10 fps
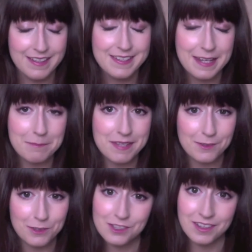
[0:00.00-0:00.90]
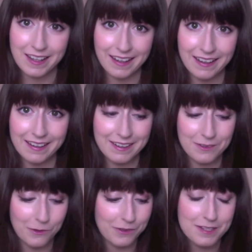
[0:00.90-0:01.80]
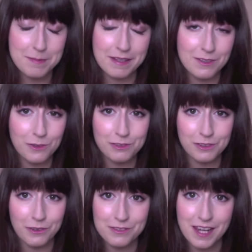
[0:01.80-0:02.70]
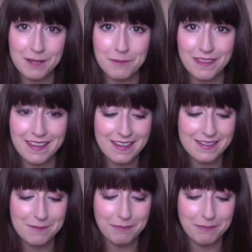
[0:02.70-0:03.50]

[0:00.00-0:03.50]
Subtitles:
Same situation again, not going to spend an awful lot of time on these,